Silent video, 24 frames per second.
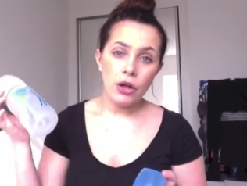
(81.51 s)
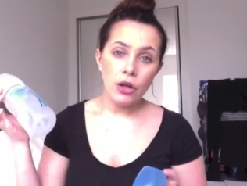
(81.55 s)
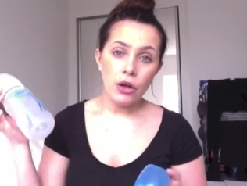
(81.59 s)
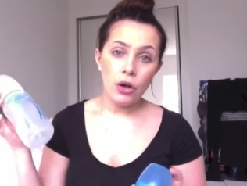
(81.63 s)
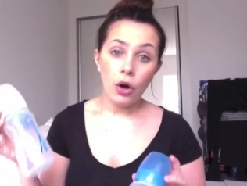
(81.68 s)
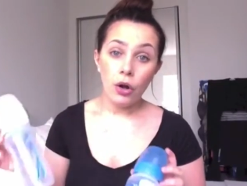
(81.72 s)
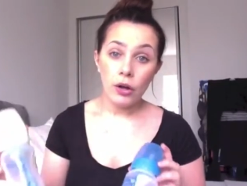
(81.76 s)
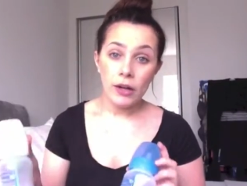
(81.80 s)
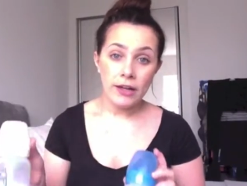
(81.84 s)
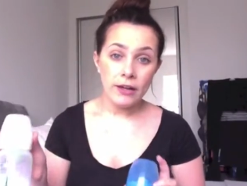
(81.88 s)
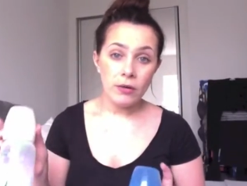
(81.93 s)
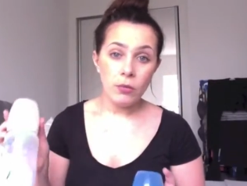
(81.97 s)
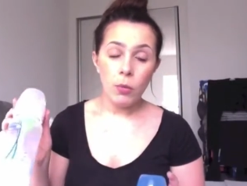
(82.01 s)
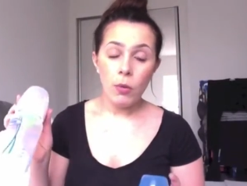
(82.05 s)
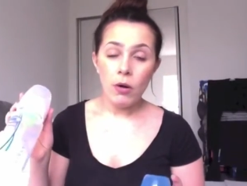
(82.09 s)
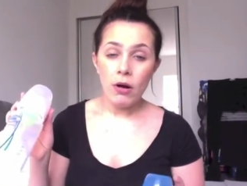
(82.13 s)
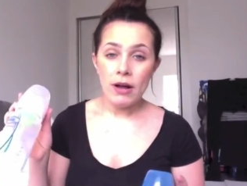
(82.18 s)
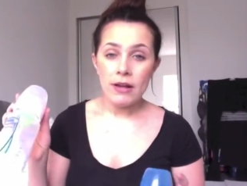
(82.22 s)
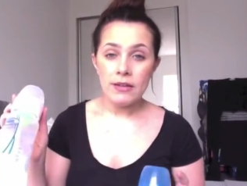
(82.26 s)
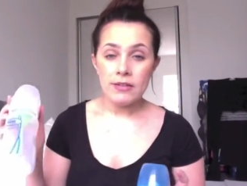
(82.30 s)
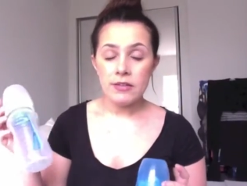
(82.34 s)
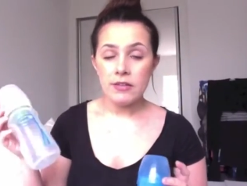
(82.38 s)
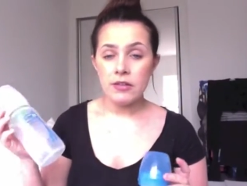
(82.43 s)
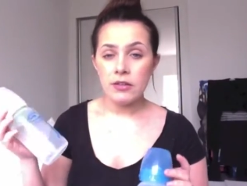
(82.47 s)
colic
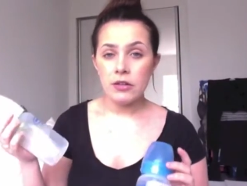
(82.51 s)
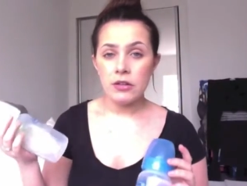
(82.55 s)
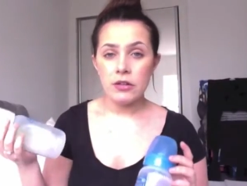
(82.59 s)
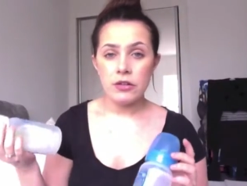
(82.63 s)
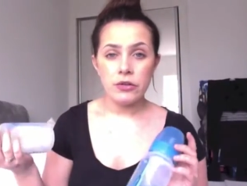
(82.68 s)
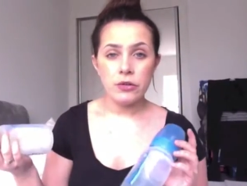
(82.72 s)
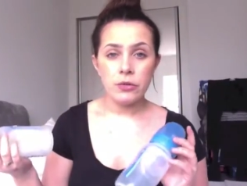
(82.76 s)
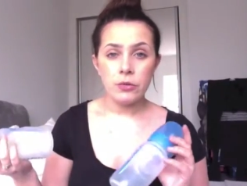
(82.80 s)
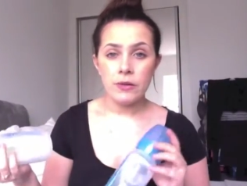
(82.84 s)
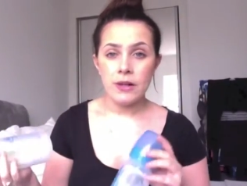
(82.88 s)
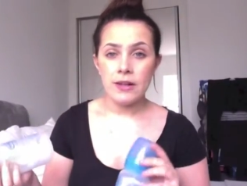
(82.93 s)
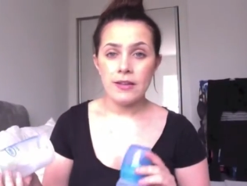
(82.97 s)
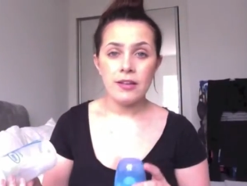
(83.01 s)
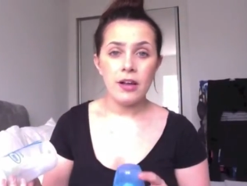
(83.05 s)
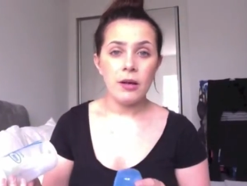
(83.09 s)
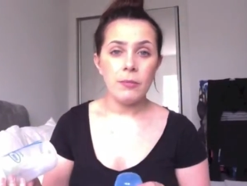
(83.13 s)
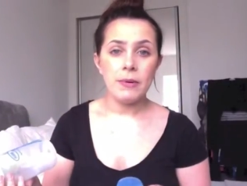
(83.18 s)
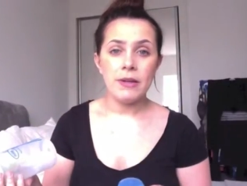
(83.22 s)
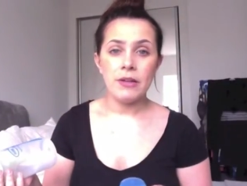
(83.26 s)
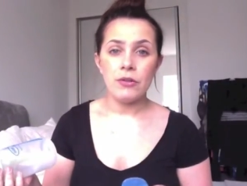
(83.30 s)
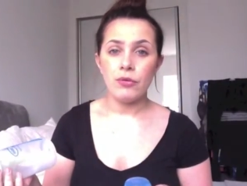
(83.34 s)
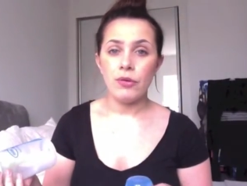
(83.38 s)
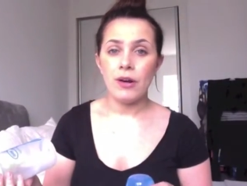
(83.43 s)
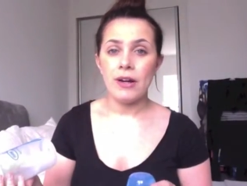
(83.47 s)
wise it's going to sort their
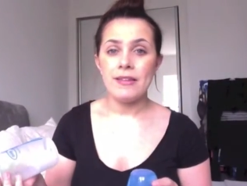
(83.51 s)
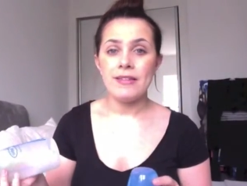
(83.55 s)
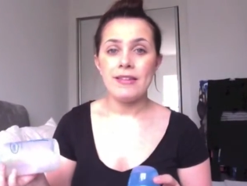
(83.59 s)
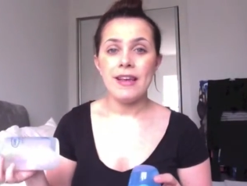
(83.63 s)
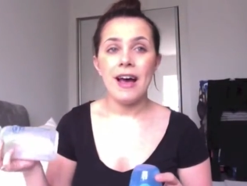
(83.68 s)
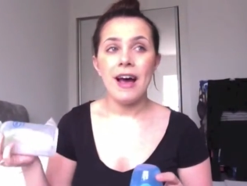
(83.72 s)
tummies right